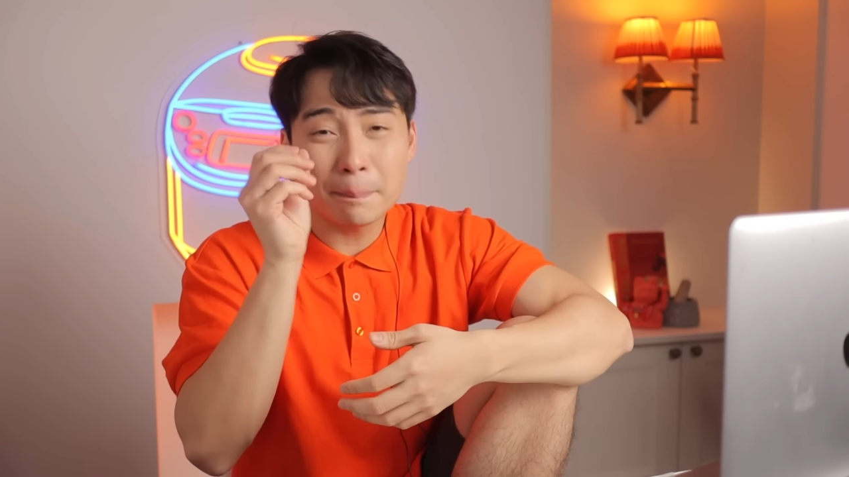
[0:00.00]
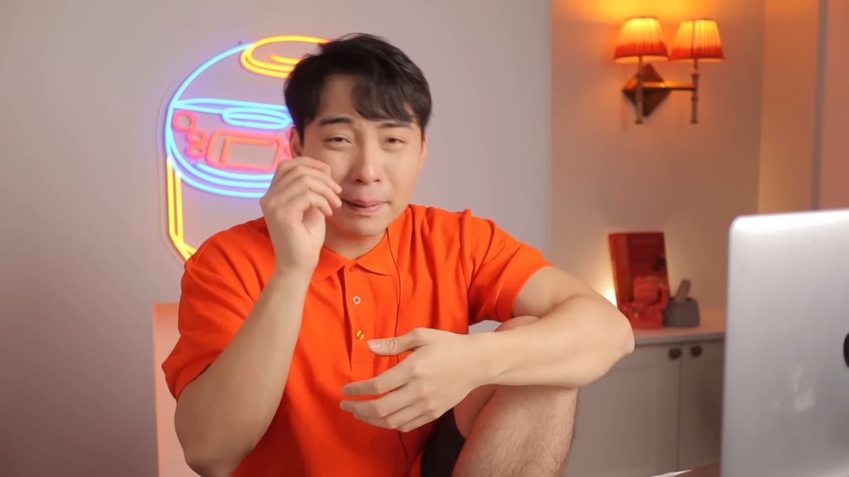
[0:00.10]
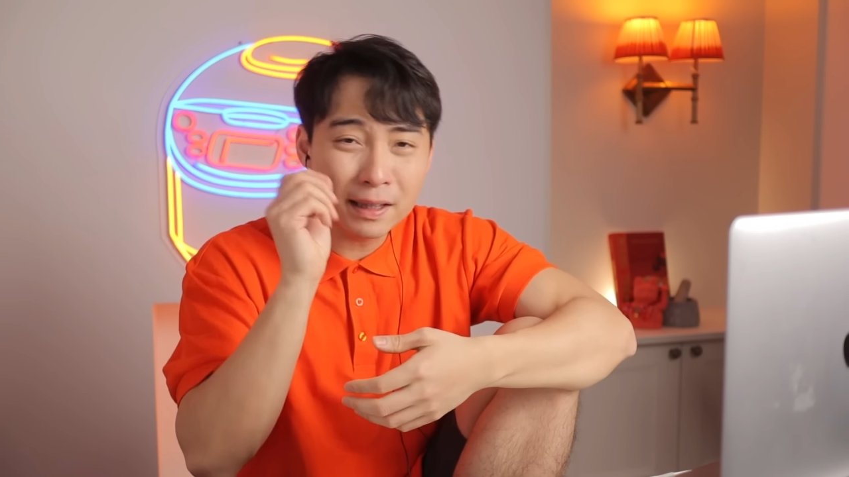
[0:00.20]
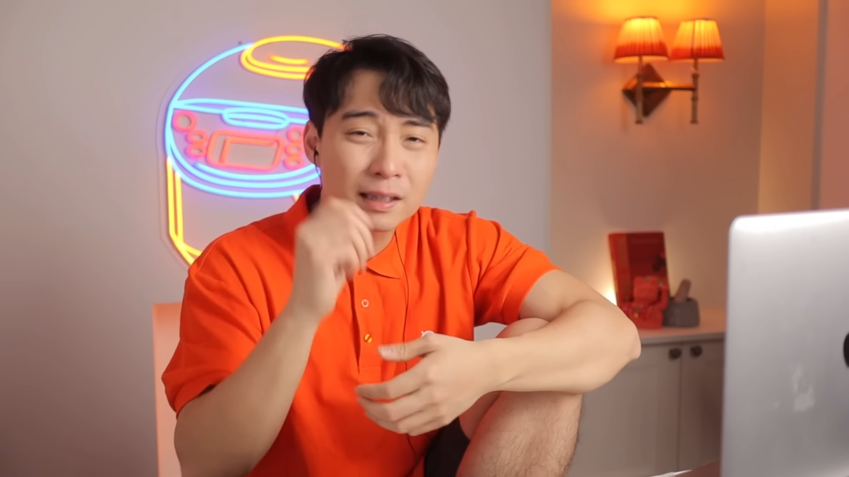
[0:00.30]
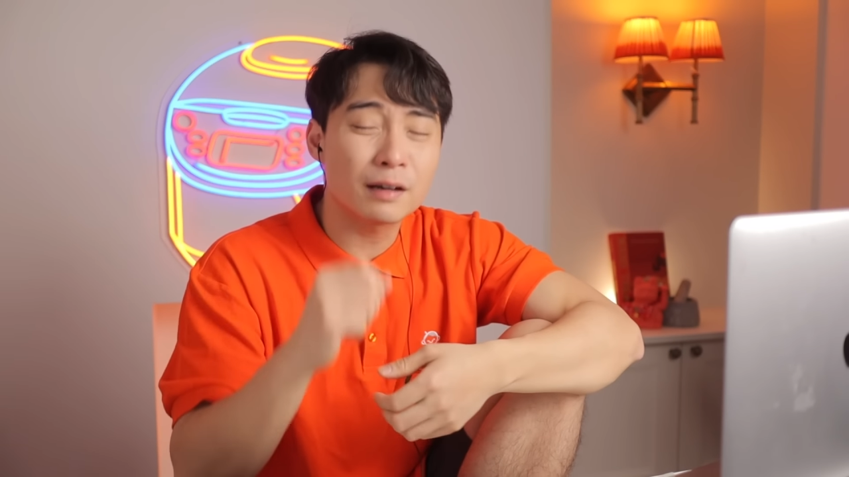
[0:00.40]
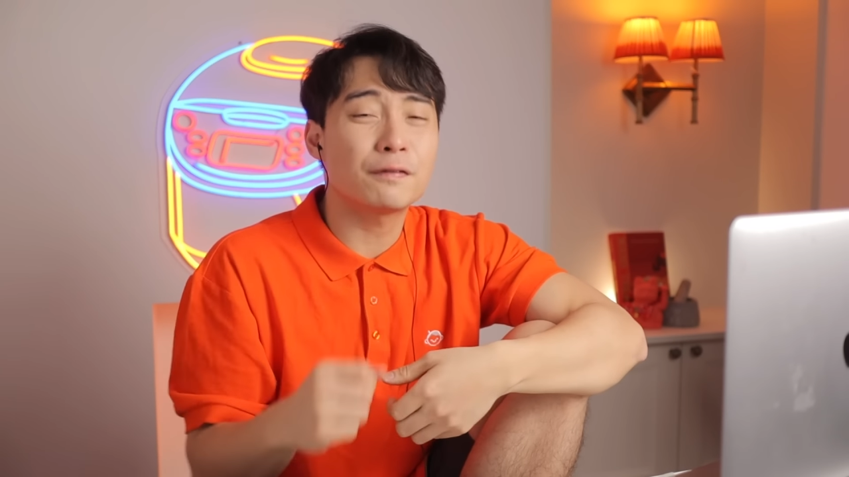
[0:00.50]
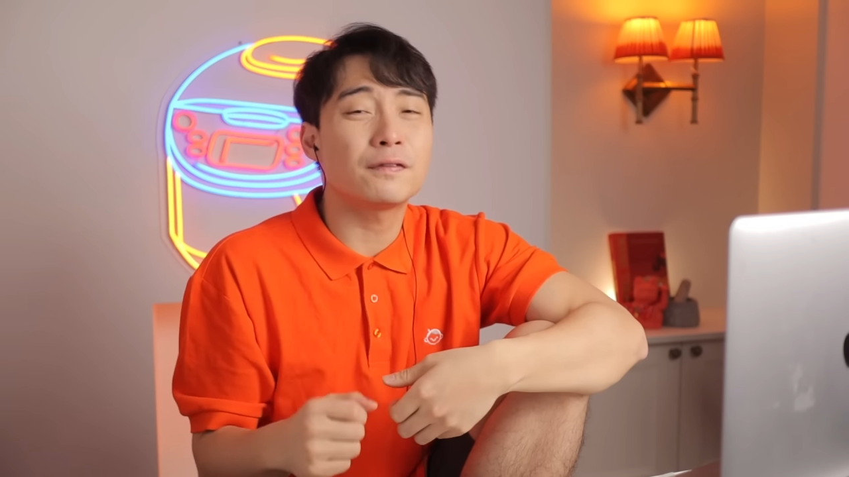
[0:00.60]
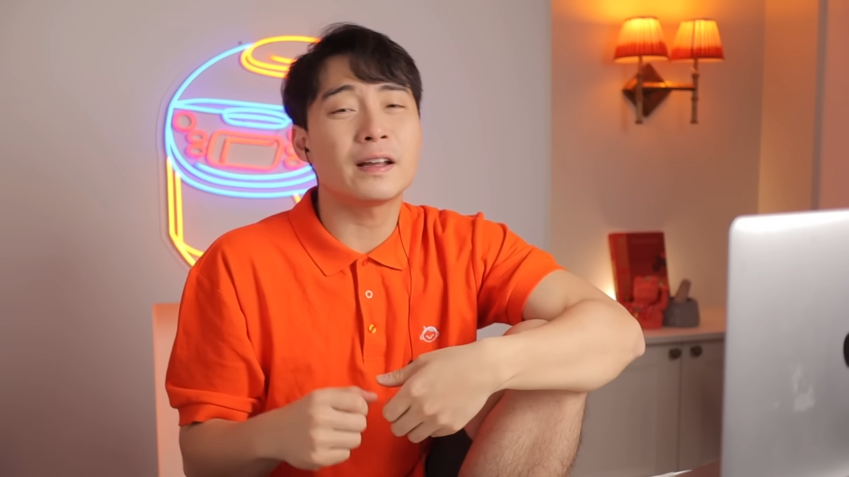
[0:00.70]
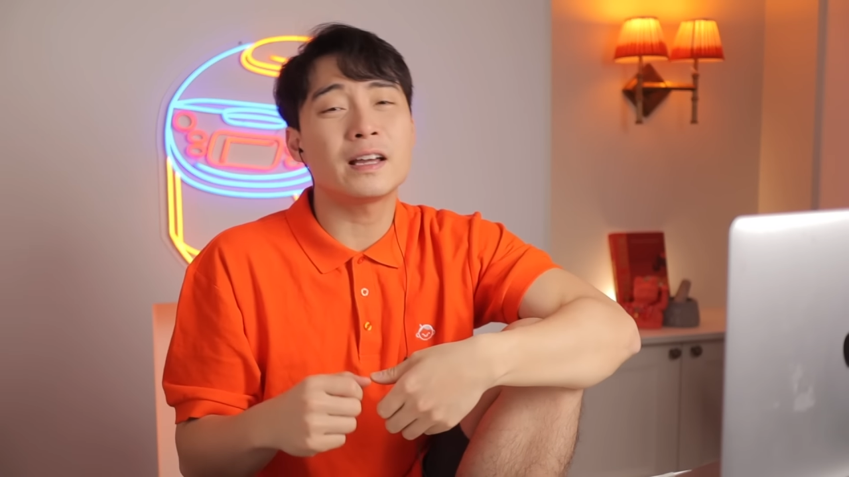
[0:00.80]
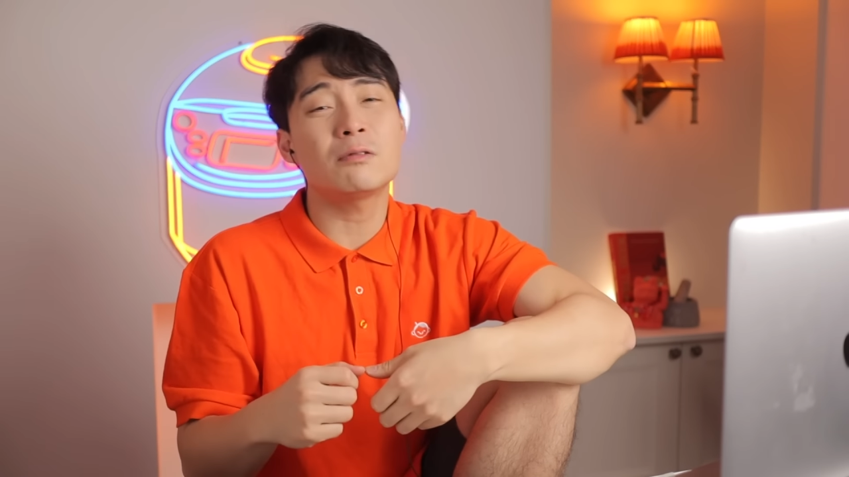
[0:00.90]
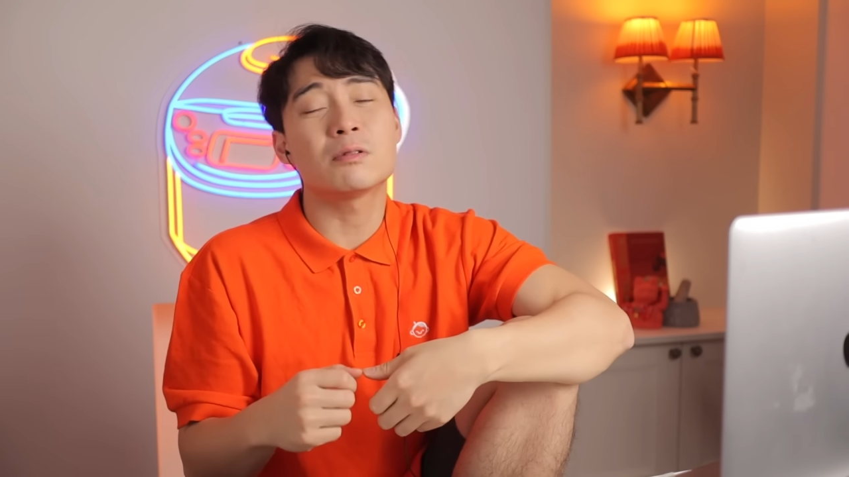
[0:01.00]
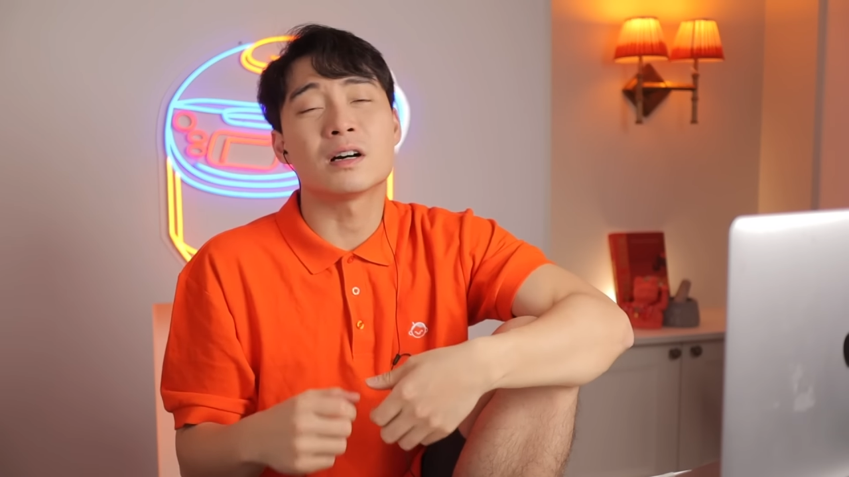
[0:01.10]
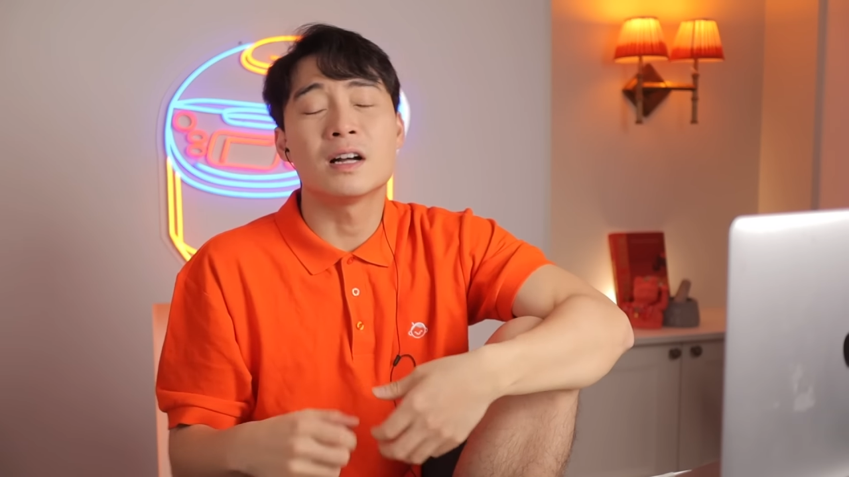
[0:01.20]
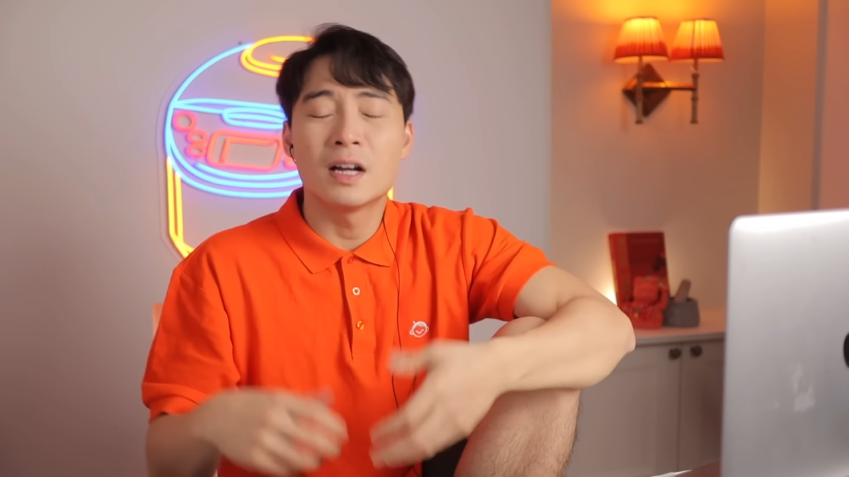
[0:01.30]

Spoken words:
bitter flavor.